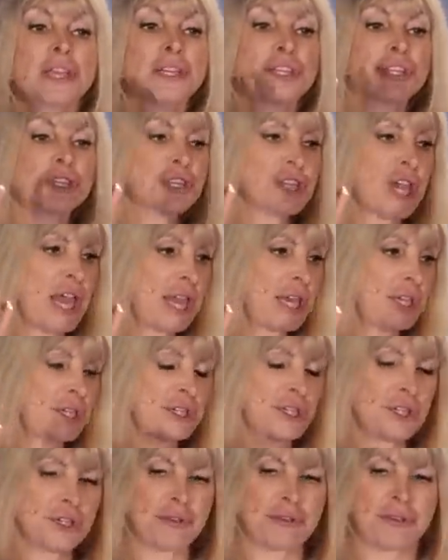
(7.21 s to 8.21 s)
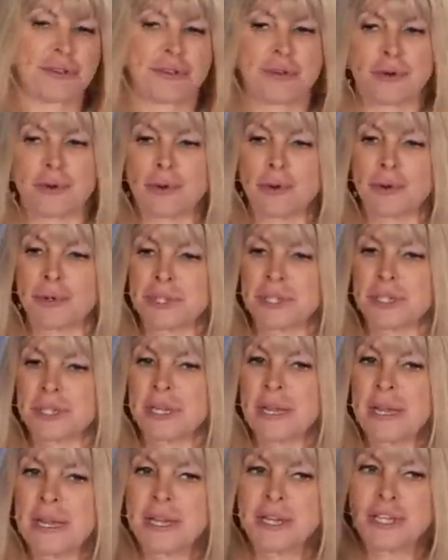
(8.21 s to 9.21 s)
Change your
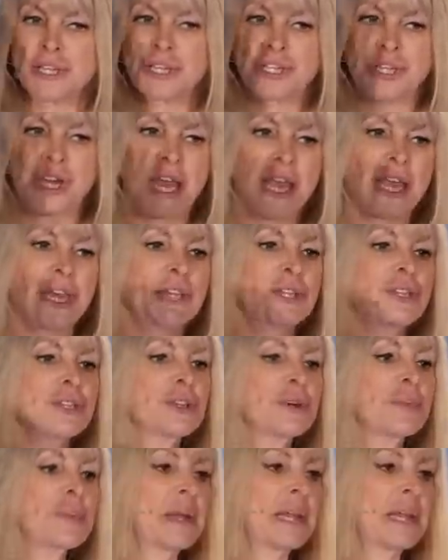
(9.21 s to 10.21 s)
thoughts. Change your